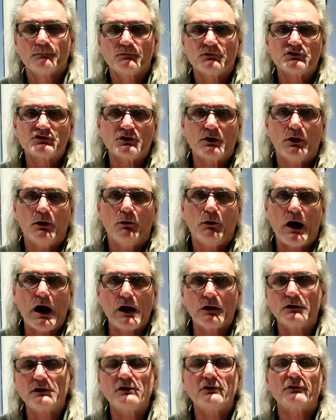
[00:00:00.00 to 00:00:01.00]
So
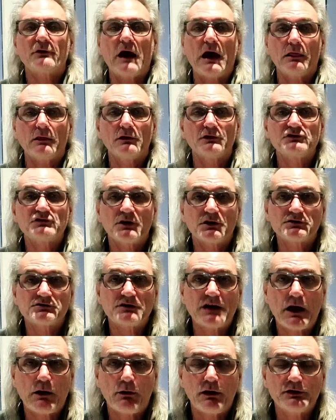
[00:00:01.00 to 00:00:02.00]
I'll adjust
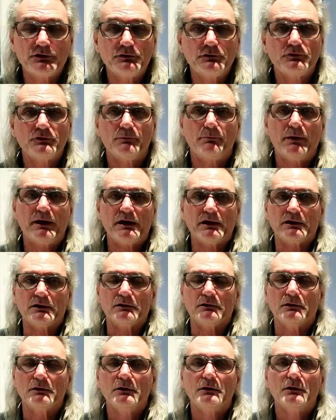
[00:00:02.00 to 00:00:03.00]
how I do the
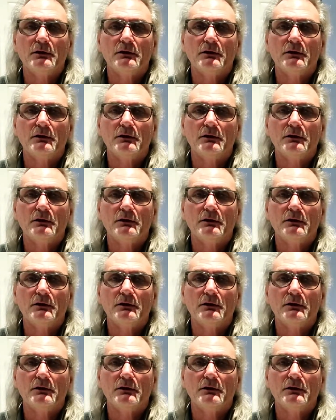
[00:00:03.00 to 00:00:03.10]
bacon.